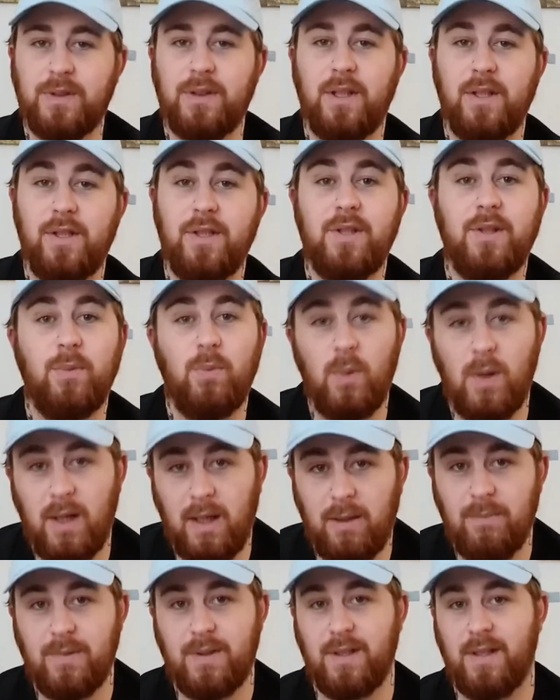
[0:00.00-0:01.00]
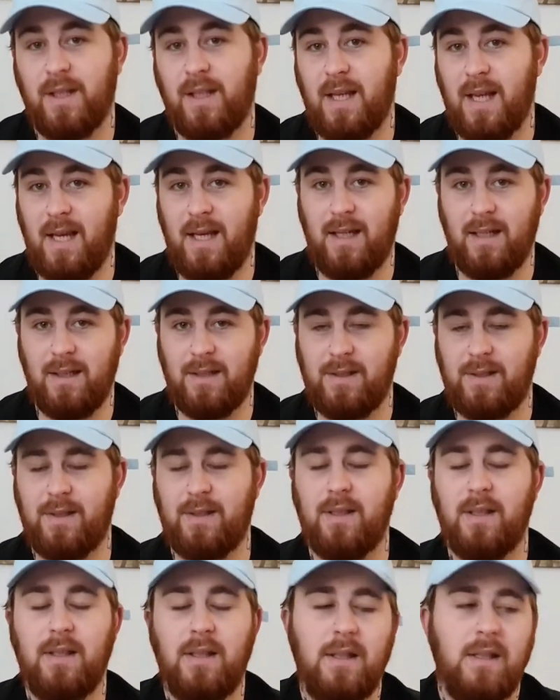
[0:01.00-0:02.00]
such as the Williams and the Kalis
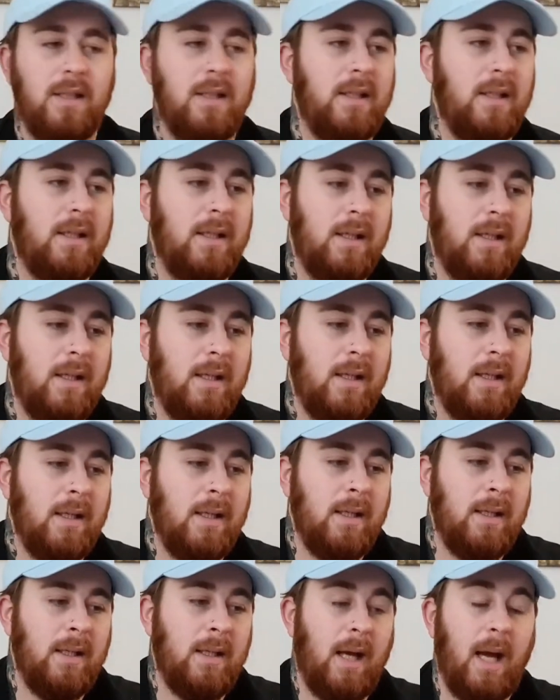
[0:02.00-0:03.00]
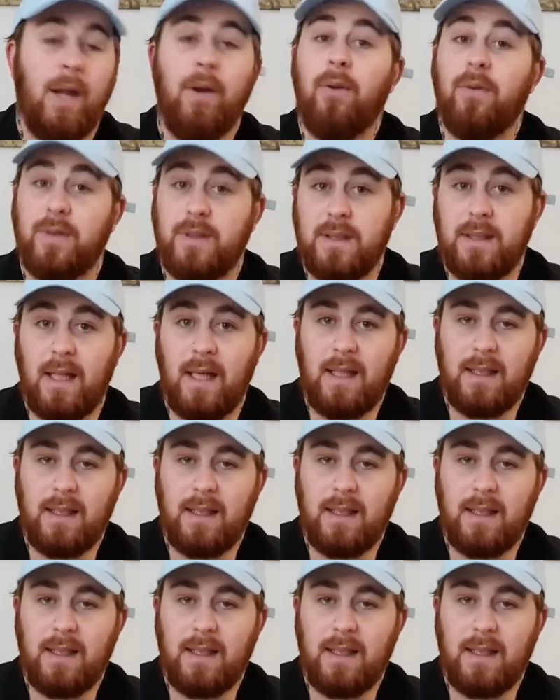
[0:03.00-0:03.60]
and obviously the